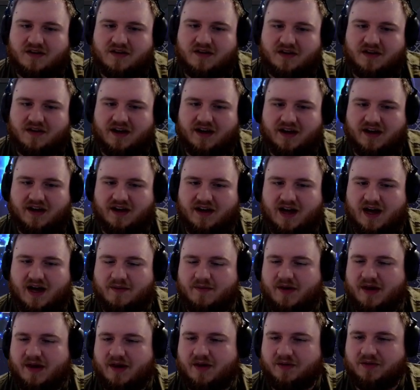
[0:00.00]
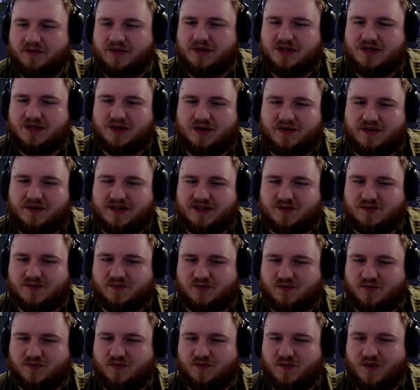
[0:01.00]
I might only show this
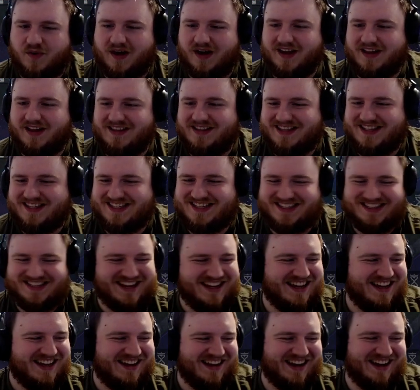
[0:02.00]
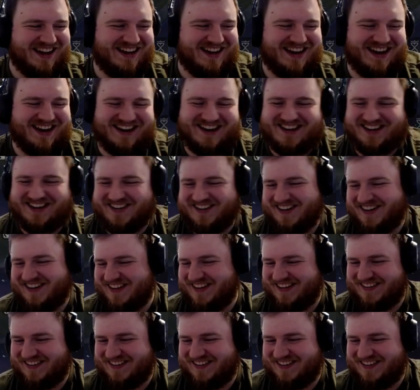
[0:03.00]
once. I'm going all the